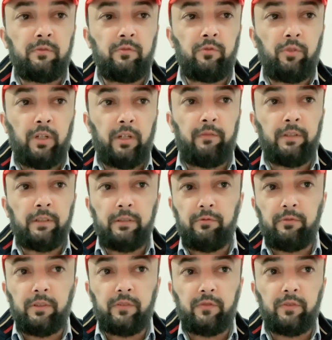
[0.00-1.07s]
You have any
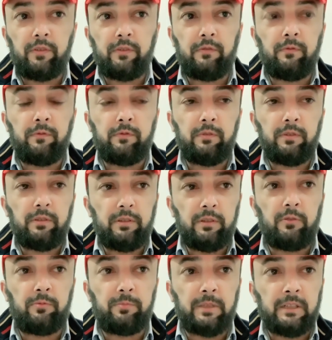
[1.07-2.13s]
question in the
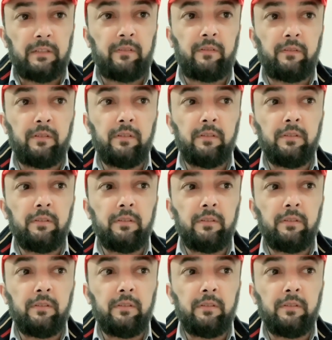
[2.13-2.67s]
comments